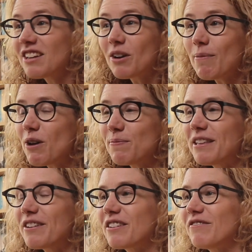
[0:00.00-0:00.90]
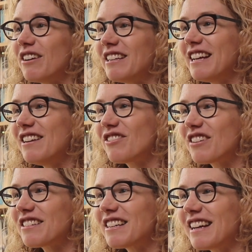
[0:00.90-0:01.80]
So I'm hoping that you're going to find it
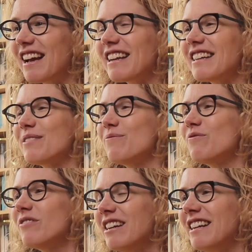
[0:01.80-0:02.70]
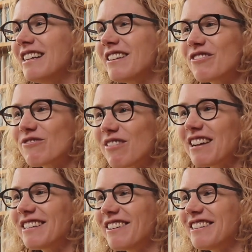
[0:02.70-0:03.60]
interesting and get some really
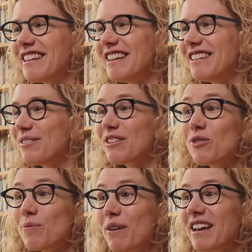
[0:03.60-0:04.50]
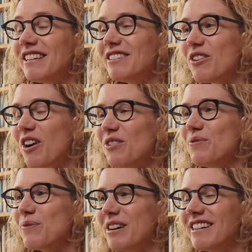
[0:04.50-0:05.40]
great ideas to incorporate into your
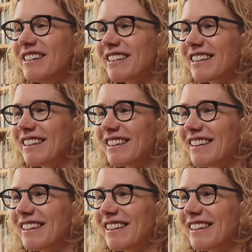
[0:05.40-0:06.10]
own work.